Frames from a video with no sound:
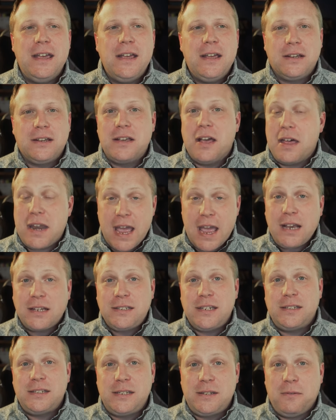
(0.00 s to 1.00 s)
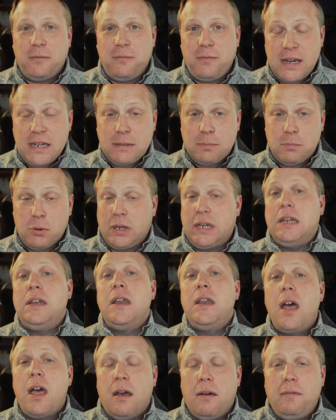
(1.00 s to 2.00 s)
got access to Facebook
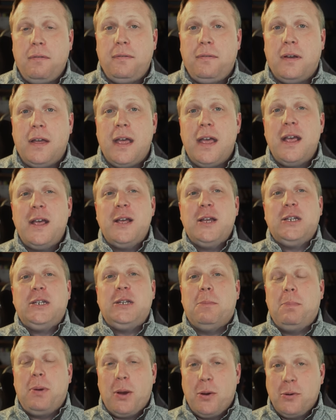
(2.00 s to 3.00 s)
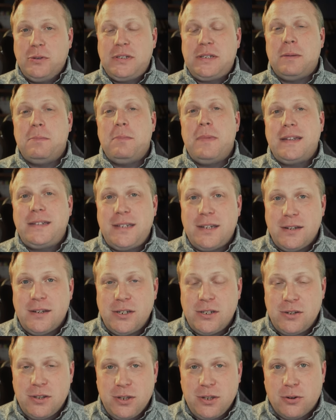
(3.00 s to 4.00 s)
enough to post a
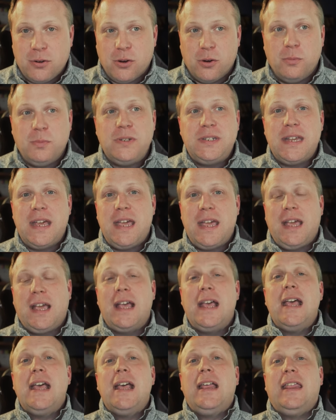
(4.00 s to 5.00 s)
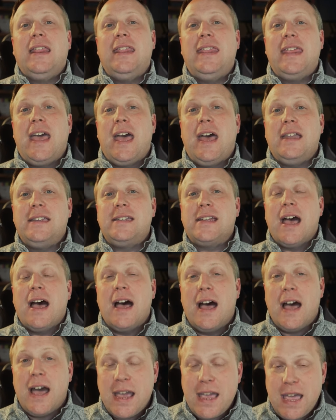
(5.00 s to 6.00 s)
message to the group saying that
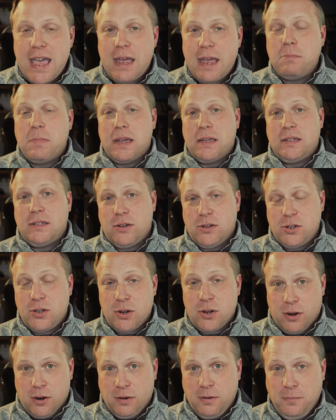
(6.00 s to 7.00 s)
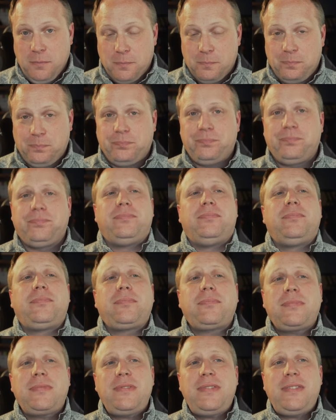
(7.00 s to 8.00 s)
I had messaged her,
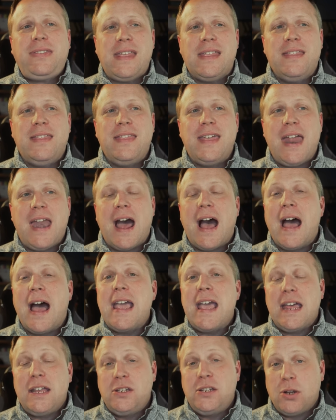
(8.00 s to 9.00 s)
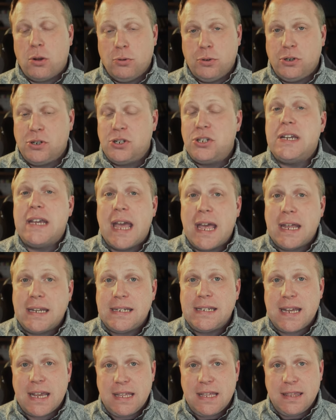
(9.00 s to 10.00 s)
that I had told her she had to
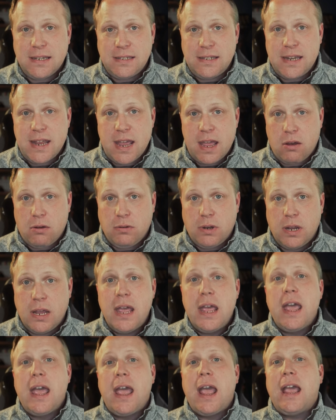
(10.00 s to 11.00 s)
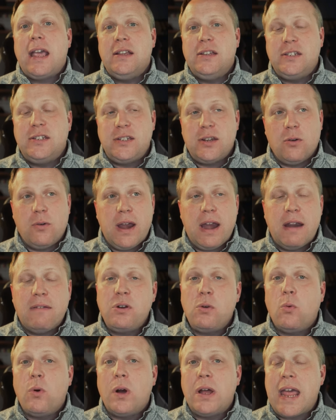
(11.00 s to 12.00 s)
take this down. And so
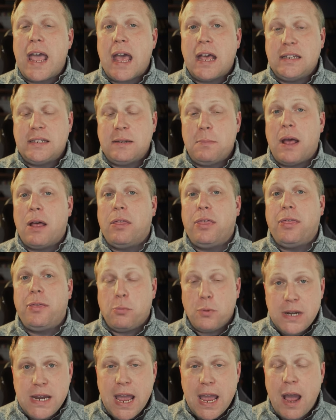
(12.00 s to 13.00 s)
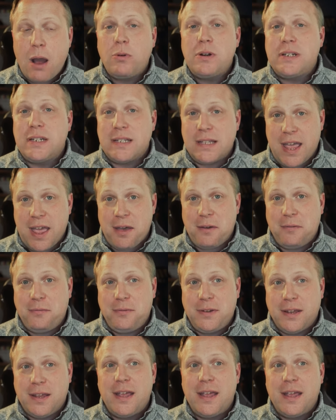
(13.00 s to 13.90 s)
everyone has about three hours left